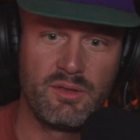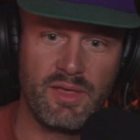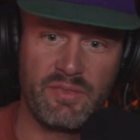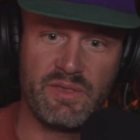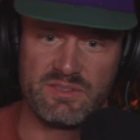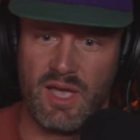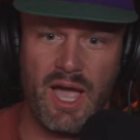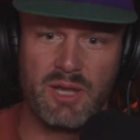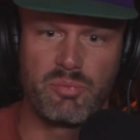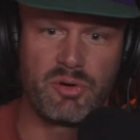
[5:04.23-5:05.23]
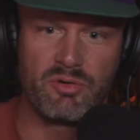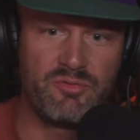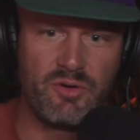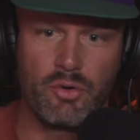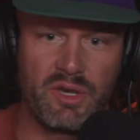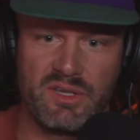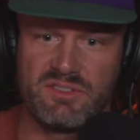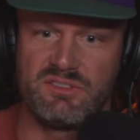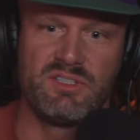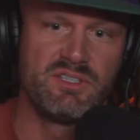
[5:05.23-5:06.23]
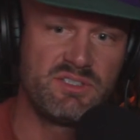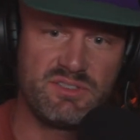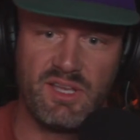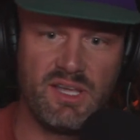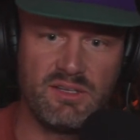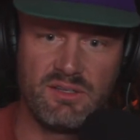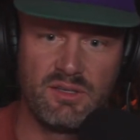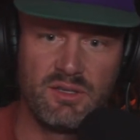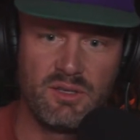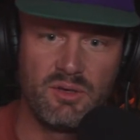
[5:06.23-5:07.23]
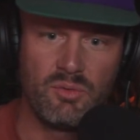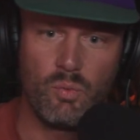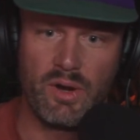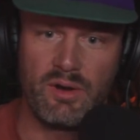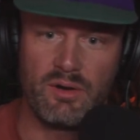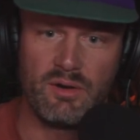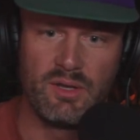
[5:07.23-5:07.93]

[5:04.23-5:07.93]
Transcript: like this hyper focused state where,